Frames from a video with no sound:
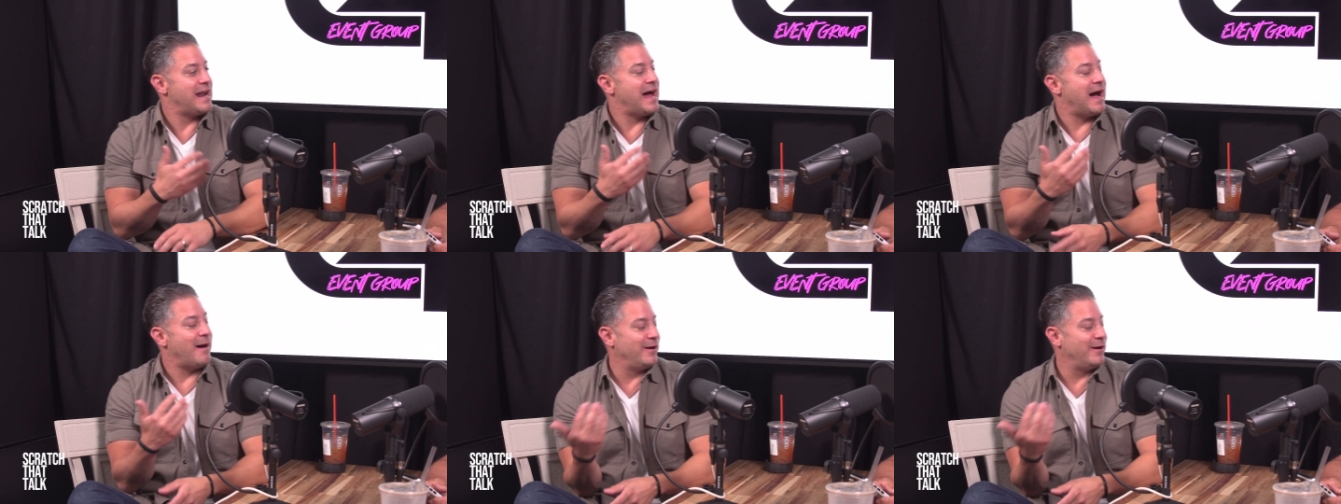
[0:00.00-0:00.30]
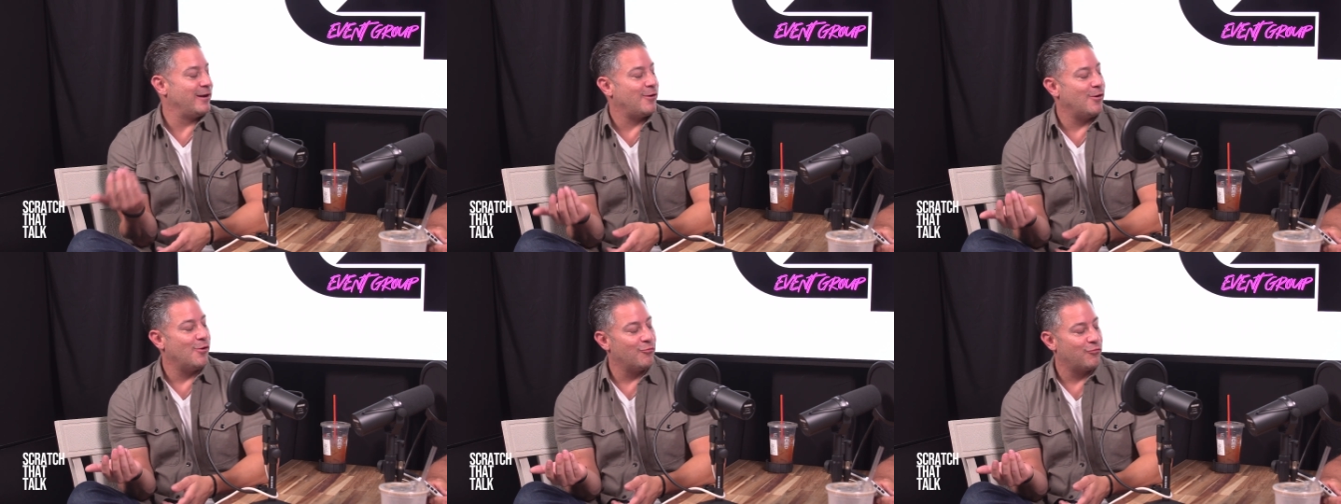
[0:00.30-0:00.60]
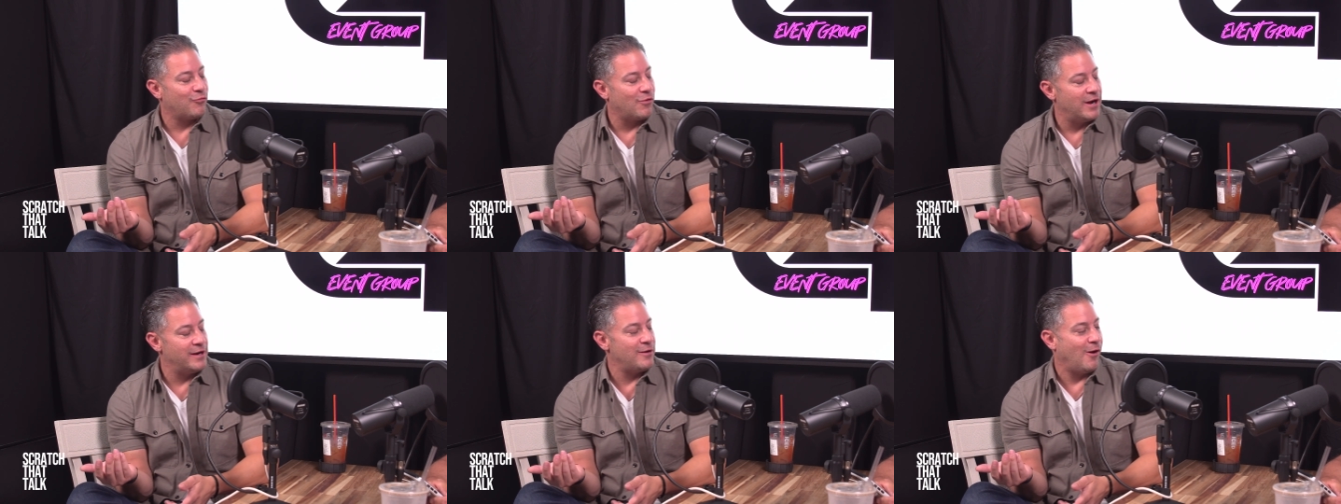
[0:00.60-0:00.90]
I'm going to go
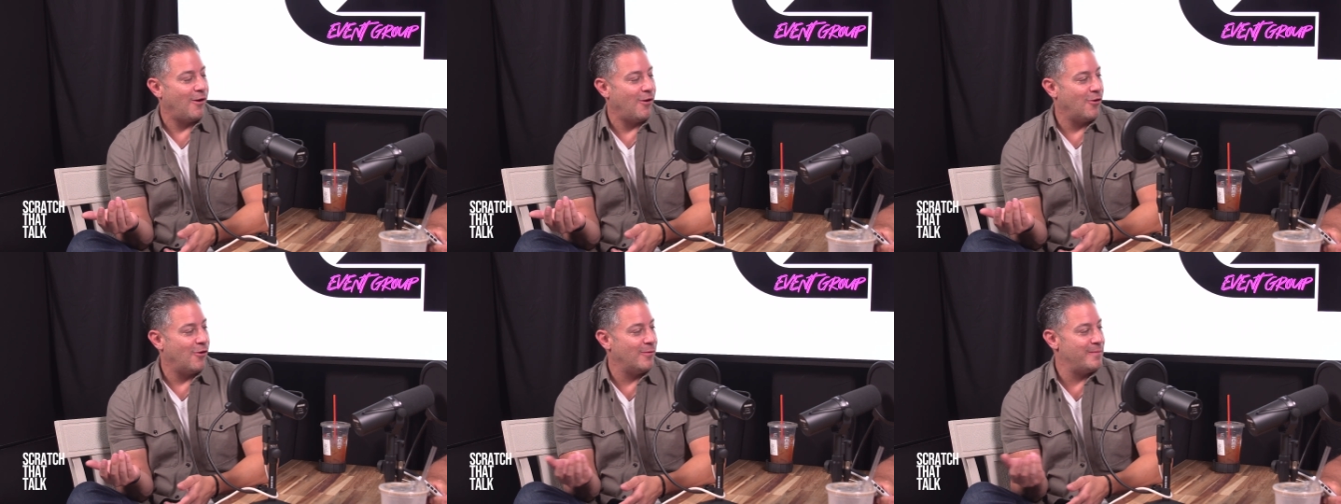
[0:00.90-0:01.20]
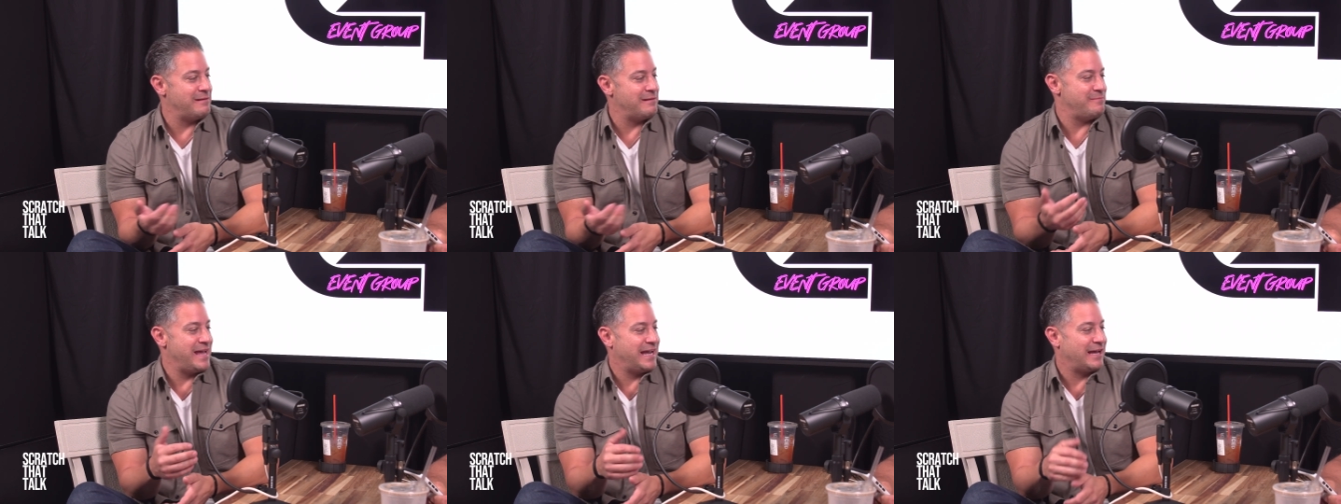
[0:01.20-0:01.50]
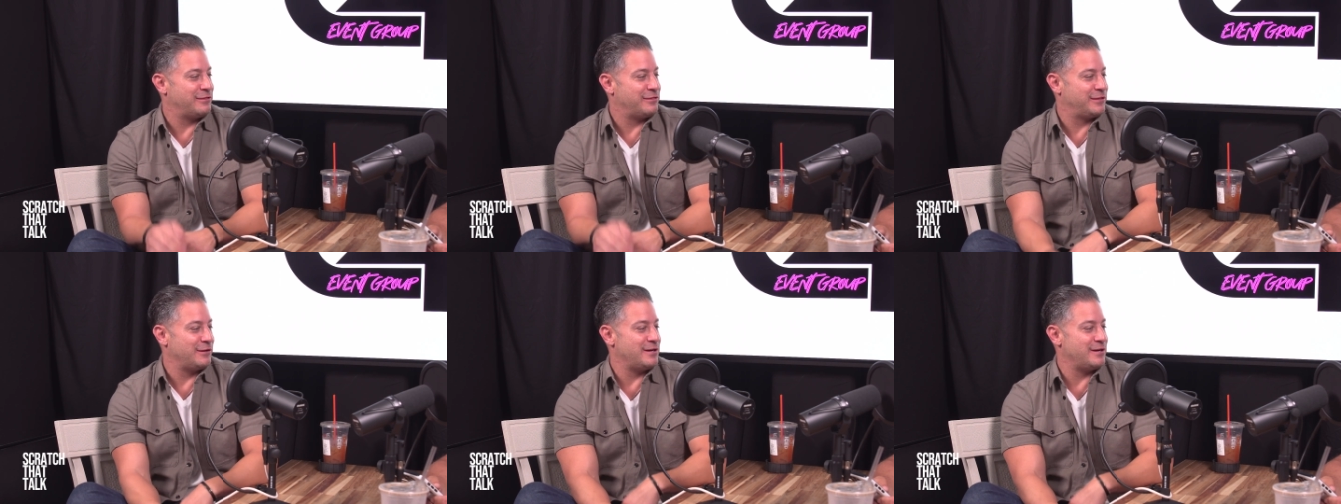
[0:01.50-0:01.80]
run home and make a
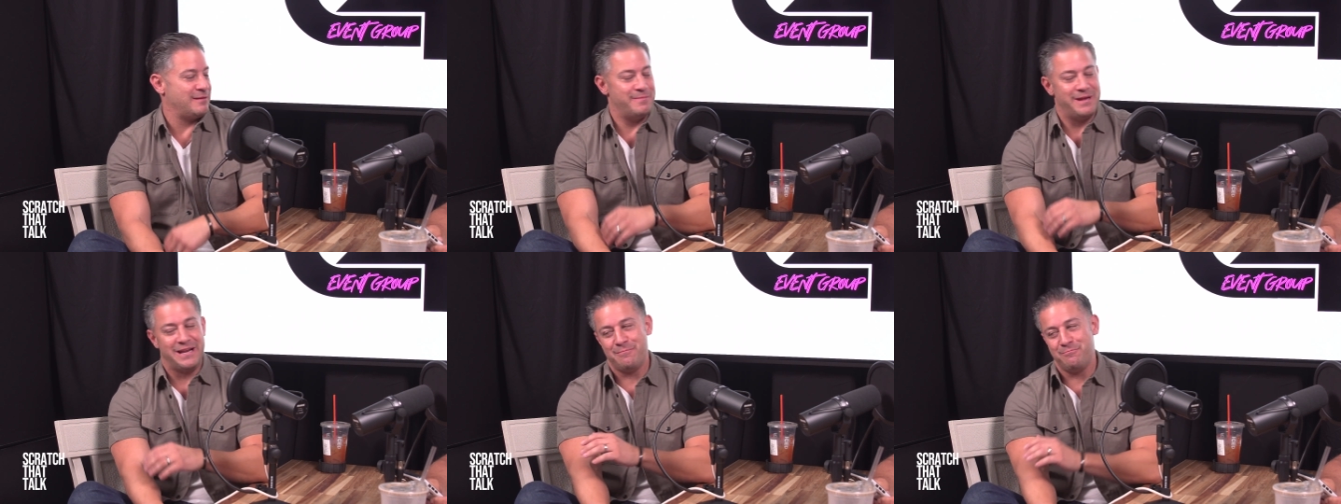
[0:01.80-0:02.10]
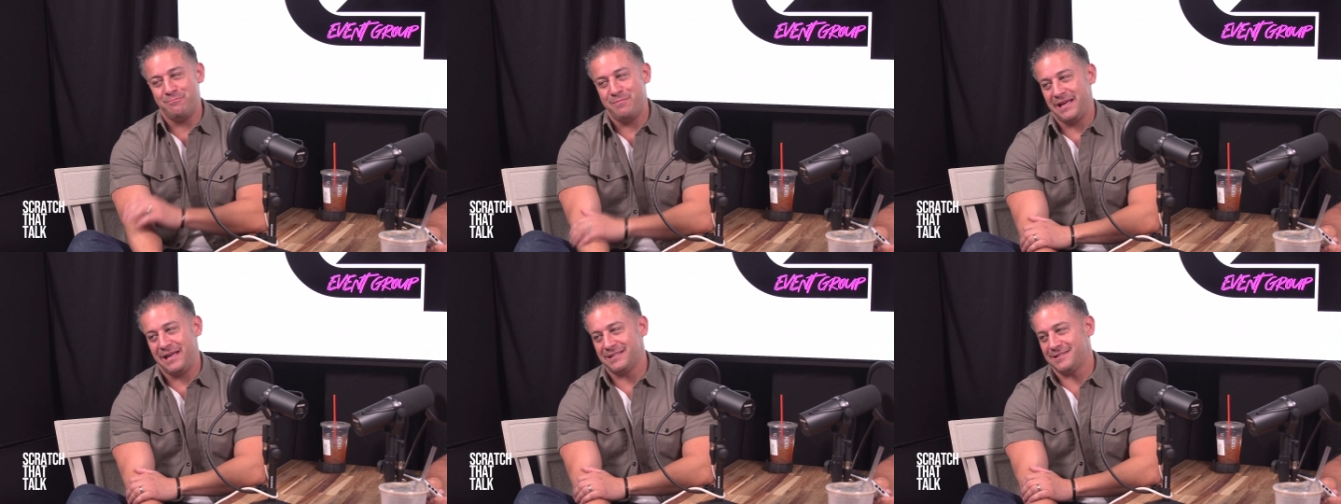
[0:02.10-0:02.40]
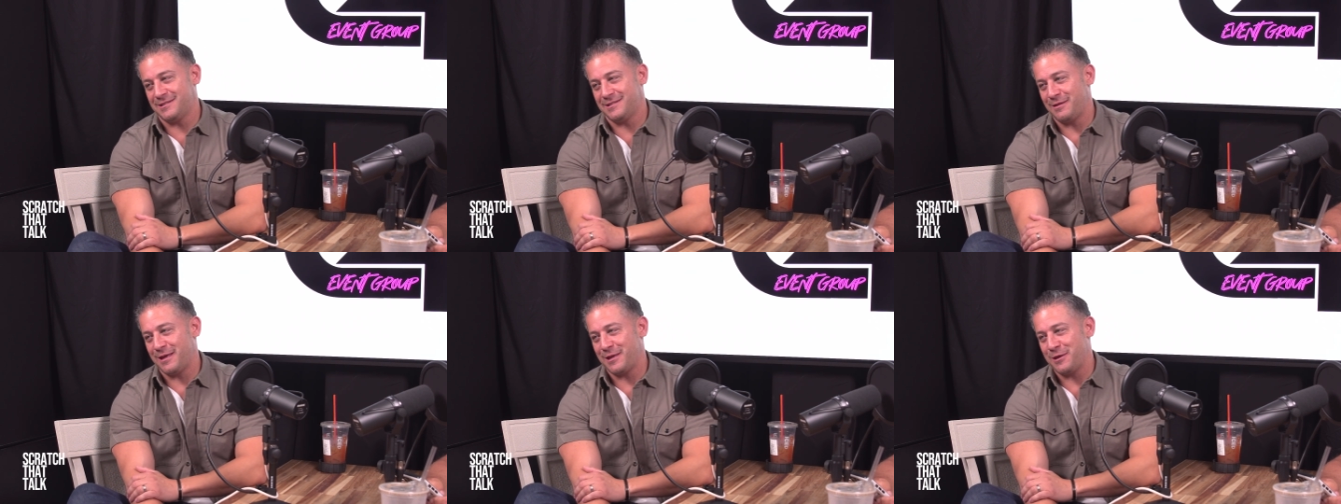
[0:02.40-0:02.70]
30-minute mix
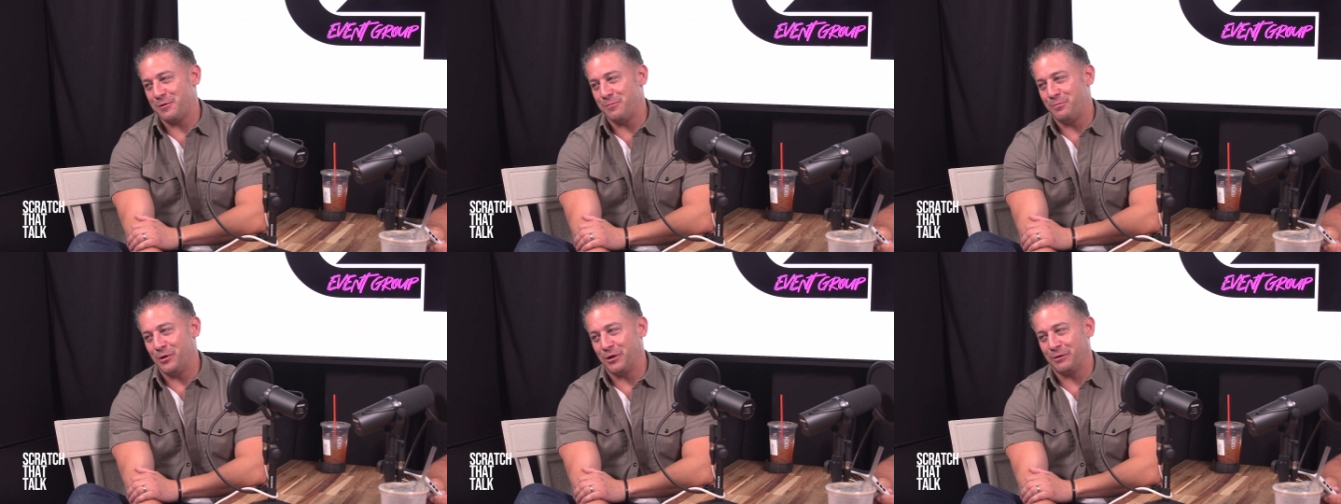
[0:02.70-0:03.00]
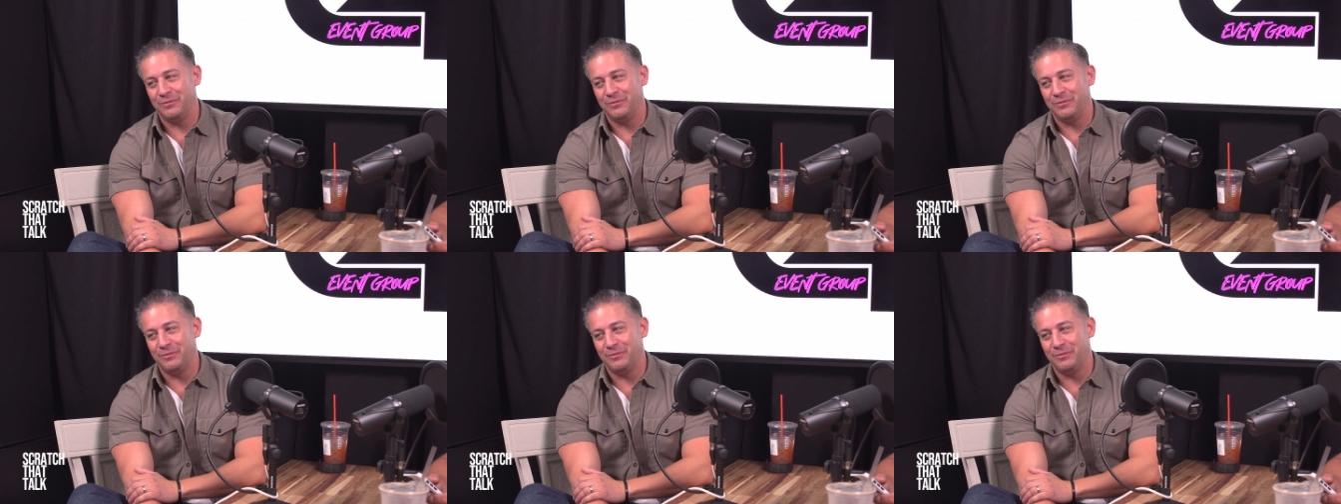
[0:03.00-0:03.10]
so that you book.